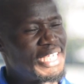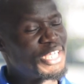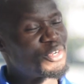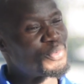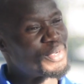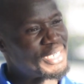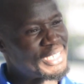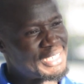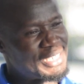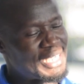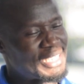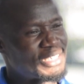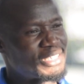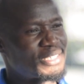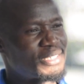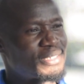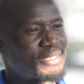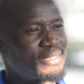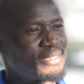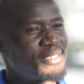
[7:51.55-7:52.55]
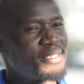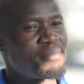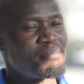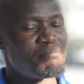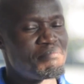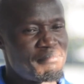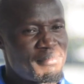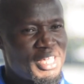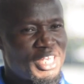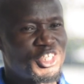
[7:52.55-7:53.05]
And when it does,
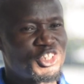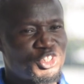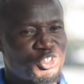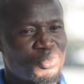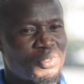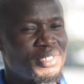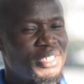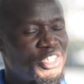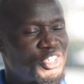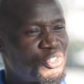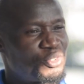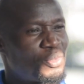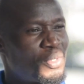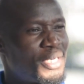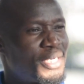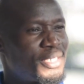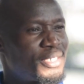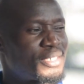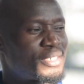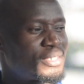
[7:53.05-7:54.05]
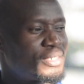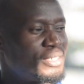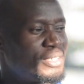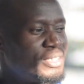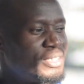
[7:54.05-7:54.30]
make sure that you are